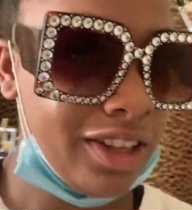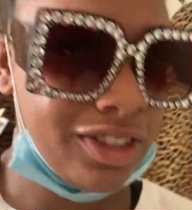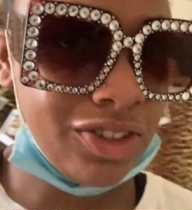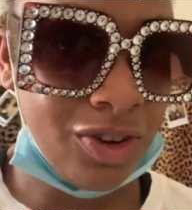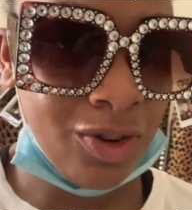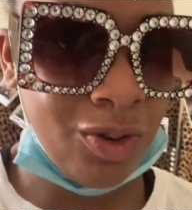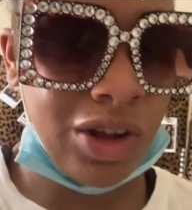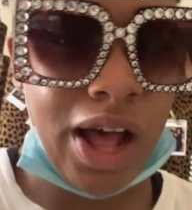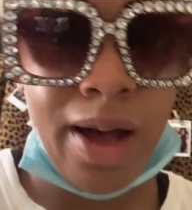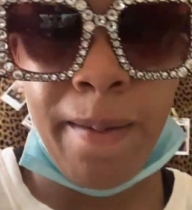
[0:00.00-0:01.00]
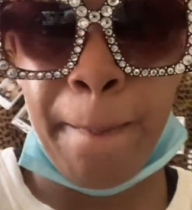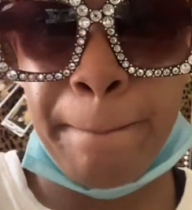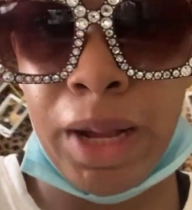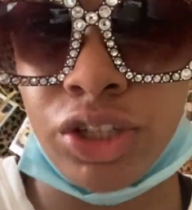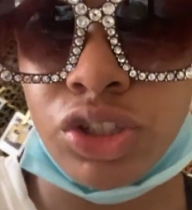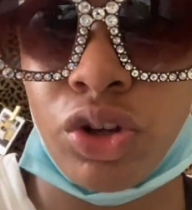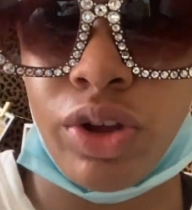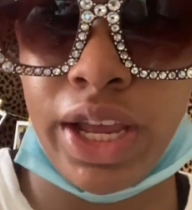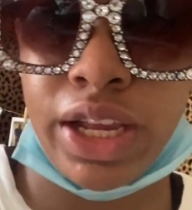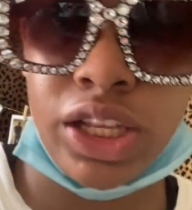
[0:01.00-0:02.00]
So I'm about to go
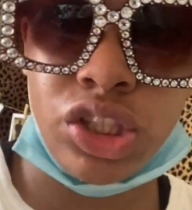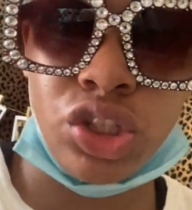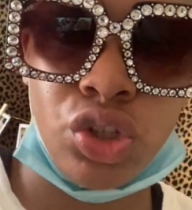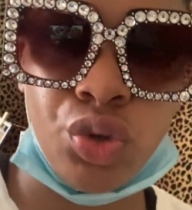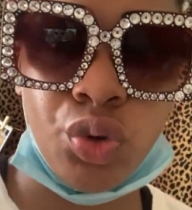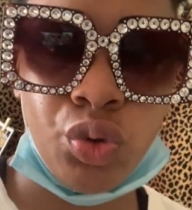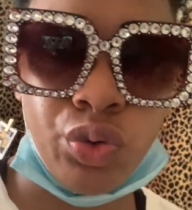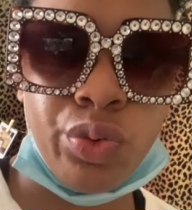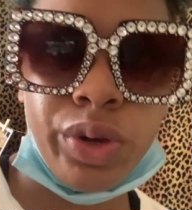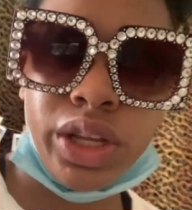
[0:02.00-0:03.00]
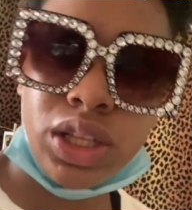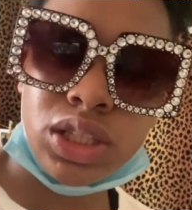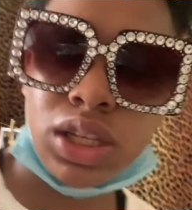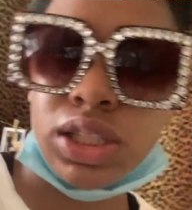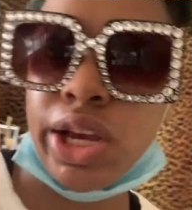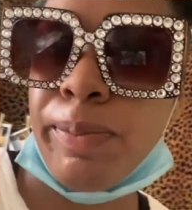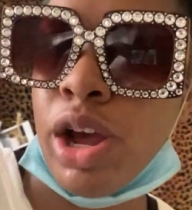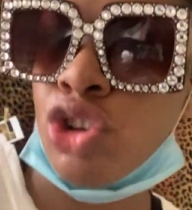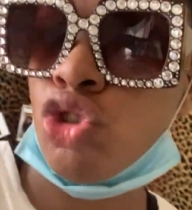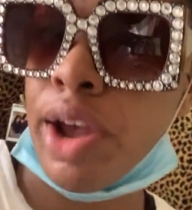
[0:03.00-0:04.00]
ahead to Queens and take
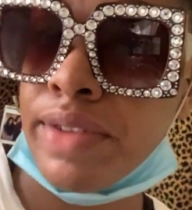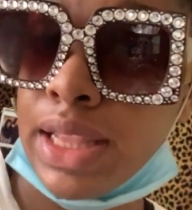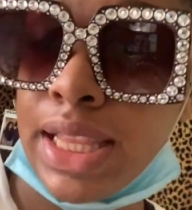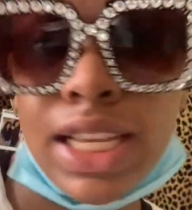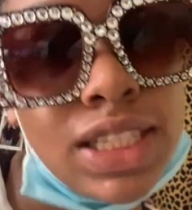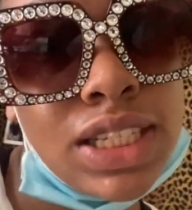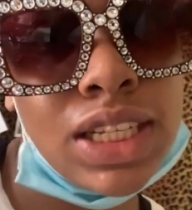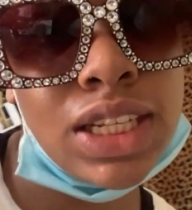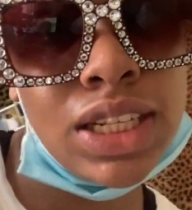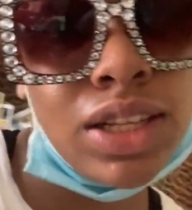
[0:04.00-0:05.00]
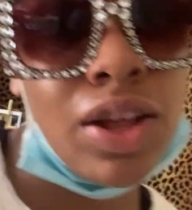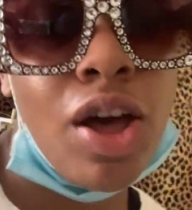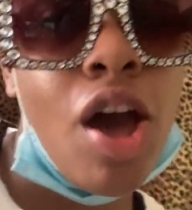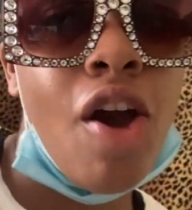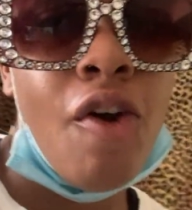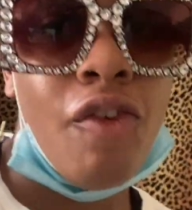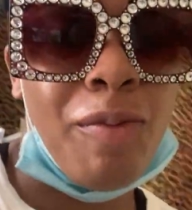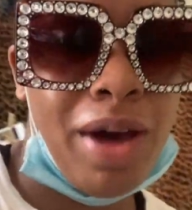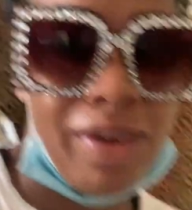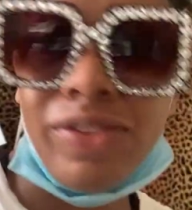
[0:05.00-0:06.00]
my driving lesson
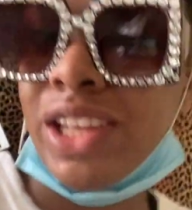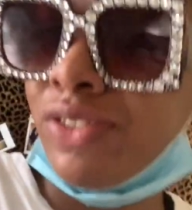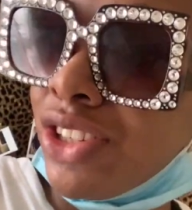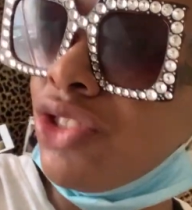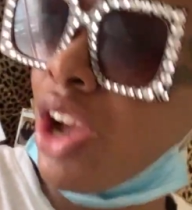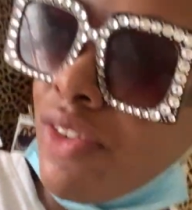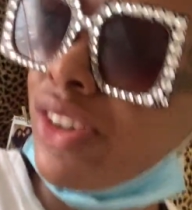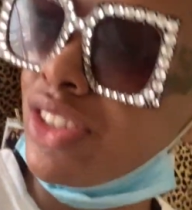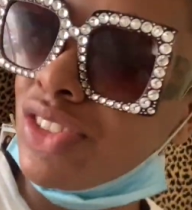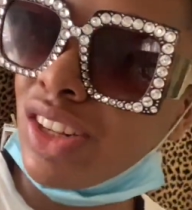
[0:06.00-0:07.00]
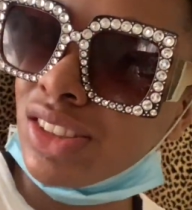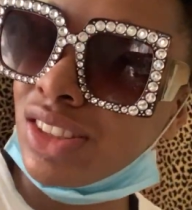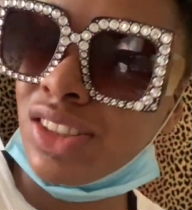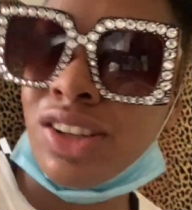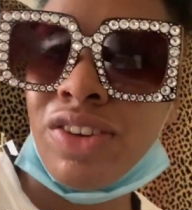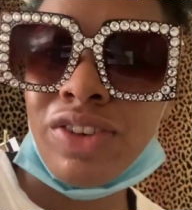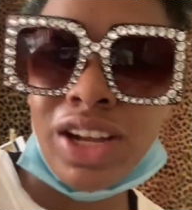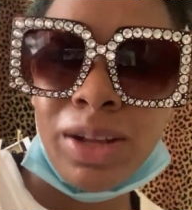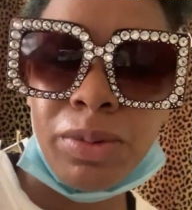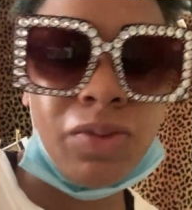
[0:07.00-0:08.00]
with my favorite driving instructor, all
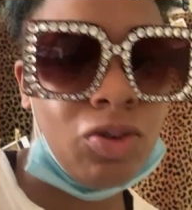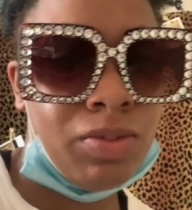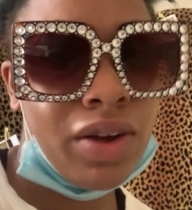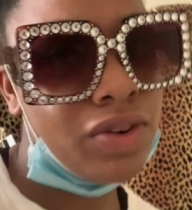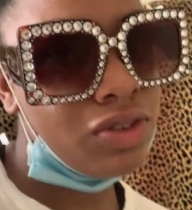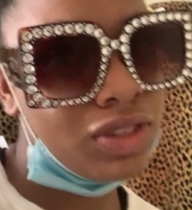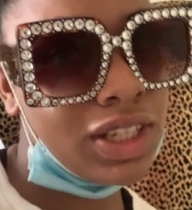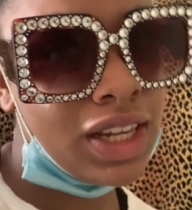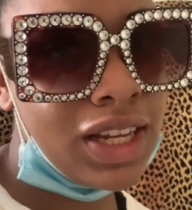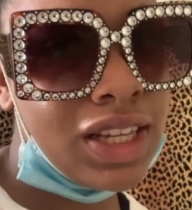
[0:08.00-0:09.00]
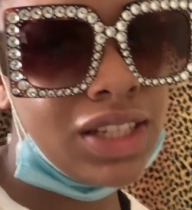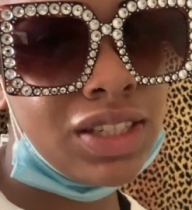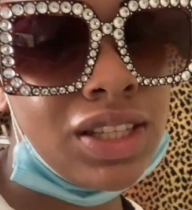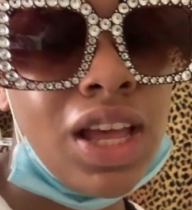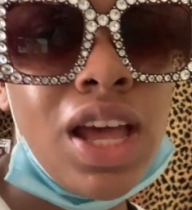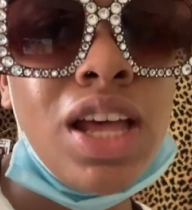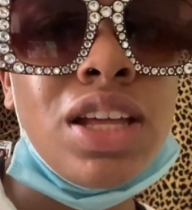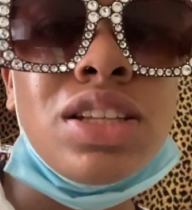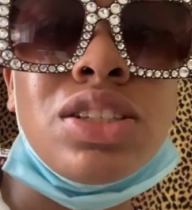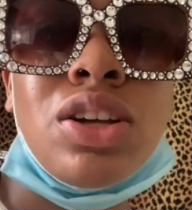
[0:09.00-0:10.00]
right, before my road test.
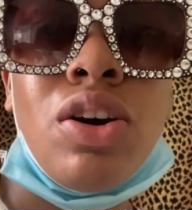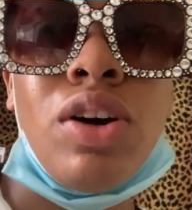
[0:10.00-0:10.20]
So